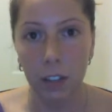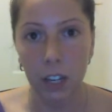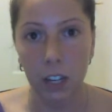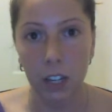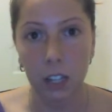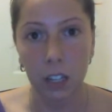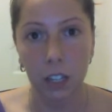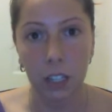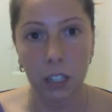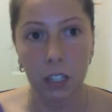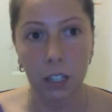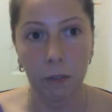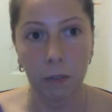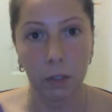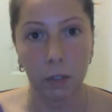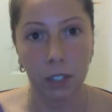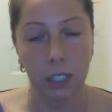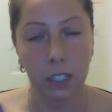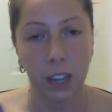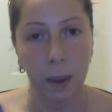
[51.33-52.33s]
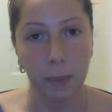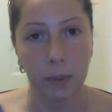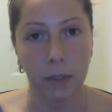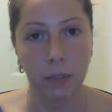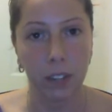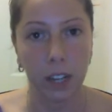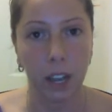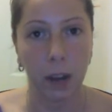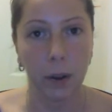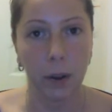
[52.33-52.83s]
that you're going to need different types
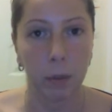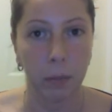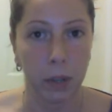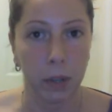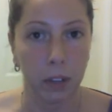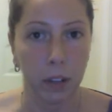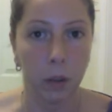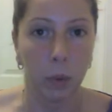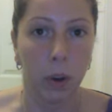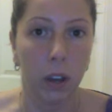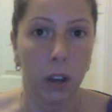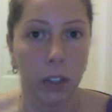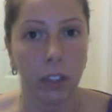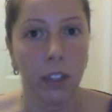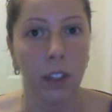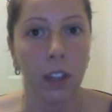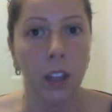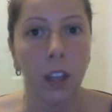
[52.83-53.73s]
of accountability with.